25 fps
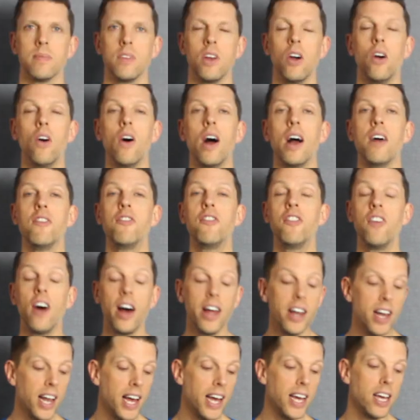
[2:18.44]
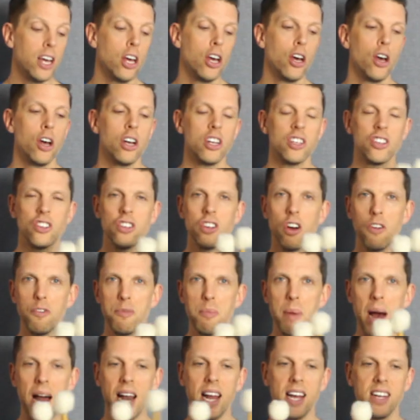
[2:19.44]
Alright, and finally, soft
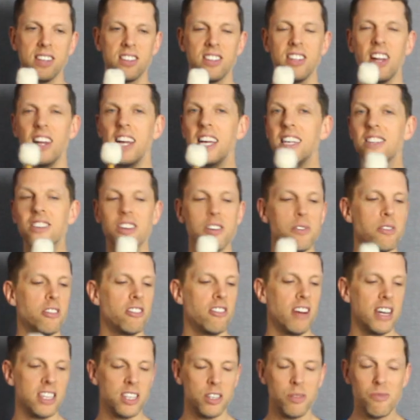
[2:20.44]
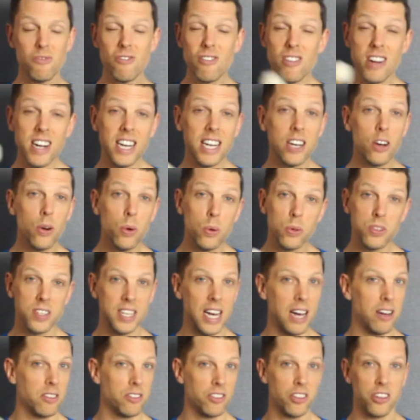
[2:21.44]
mallets. Now these can create some really cool
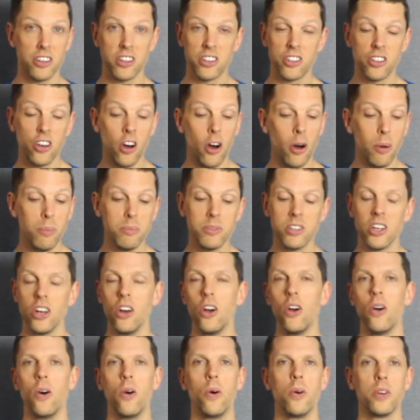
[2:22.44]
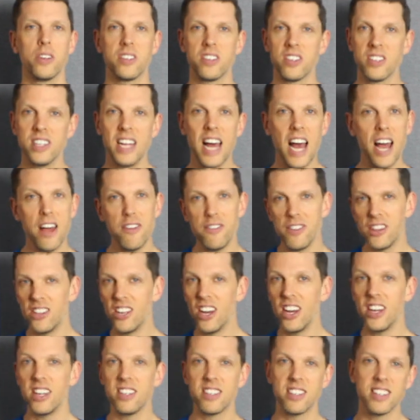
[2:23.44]
sounds on the toms or the snare if you
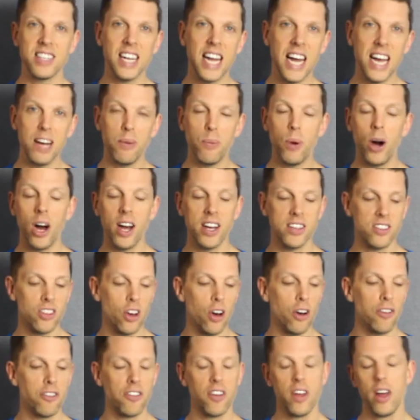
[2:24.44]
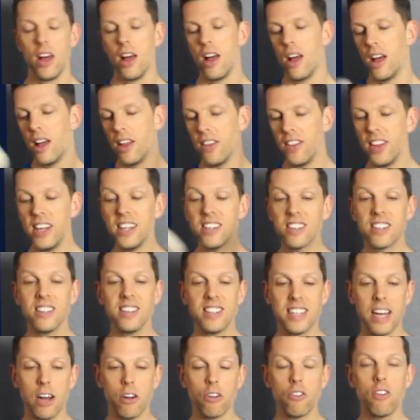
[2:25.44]
turn the snare wires off. These can
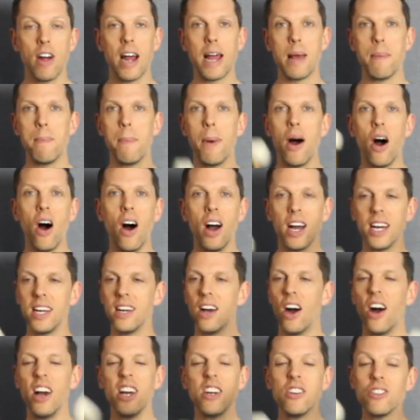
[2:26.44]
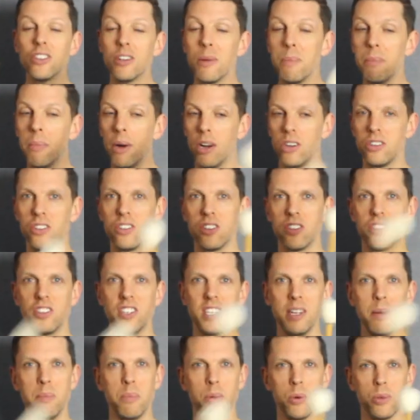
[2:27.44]
sound great, but I use them most on
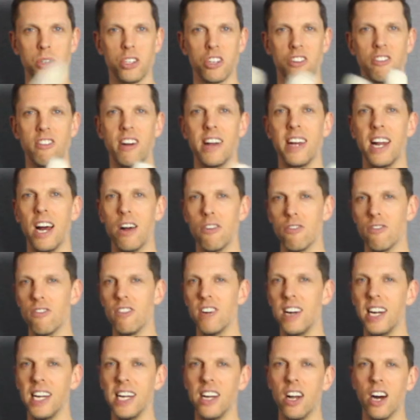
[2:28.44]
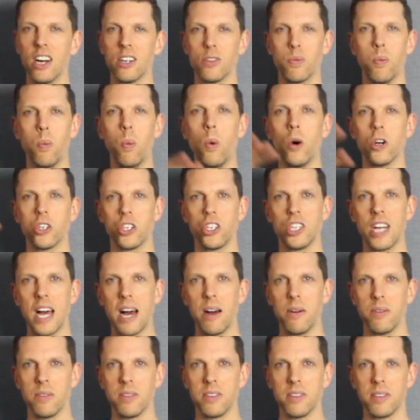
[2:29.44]
cymbals to create that really nice wash
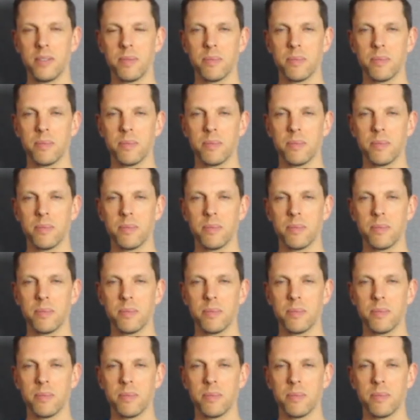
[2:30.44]
sound.